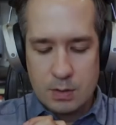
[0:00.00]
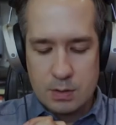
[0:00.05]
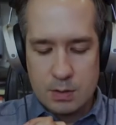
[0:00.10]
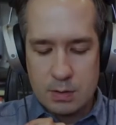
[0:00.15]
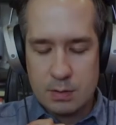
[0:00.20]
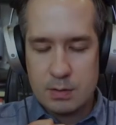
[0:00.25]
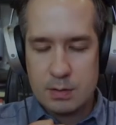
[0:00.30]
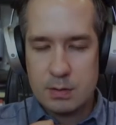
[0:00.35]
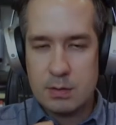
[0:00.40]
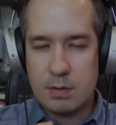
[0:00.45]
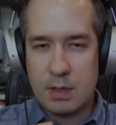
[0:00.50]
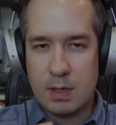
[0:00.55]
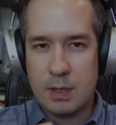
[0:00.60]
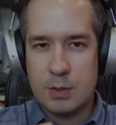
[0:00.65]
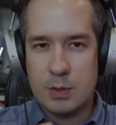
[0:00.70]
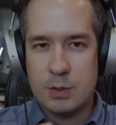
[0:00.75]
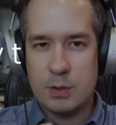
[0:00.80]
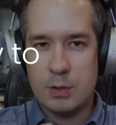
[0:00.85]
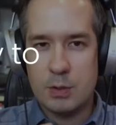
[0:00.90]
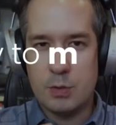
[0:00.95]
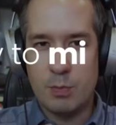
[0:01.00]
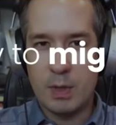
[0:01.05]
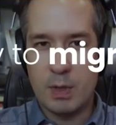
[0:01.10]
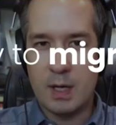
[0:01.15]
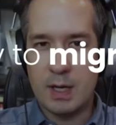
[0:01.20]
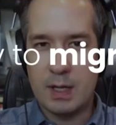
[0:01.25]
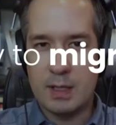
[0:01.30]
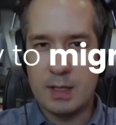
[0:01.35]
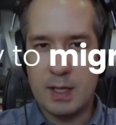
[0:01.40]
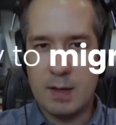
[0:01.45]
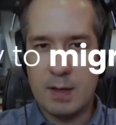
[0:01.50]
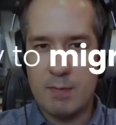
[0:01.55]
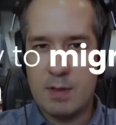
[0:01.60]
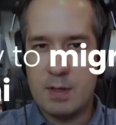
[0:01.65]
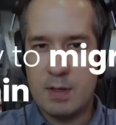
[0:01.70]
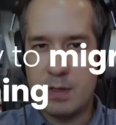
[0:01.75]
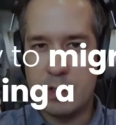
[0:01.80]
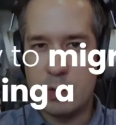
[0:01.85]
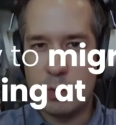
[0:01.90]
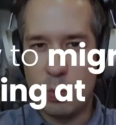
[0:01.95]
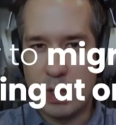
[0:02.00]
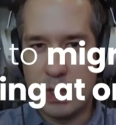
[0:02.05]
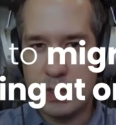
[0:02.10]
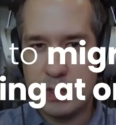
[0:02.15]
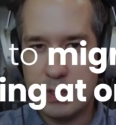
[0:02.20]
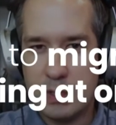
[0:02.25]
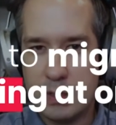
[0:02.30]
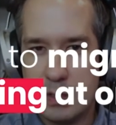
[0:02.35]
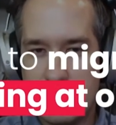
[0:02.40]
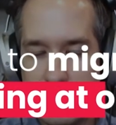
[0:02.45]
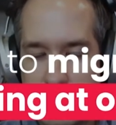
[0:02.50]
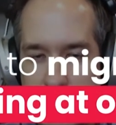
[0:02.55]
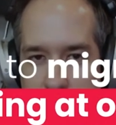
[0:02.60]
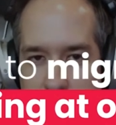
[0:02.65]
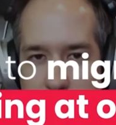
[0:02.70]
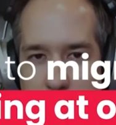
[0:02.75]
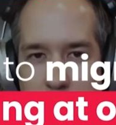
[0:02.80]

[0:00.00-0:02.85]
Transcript: don't try to migrate everything at once.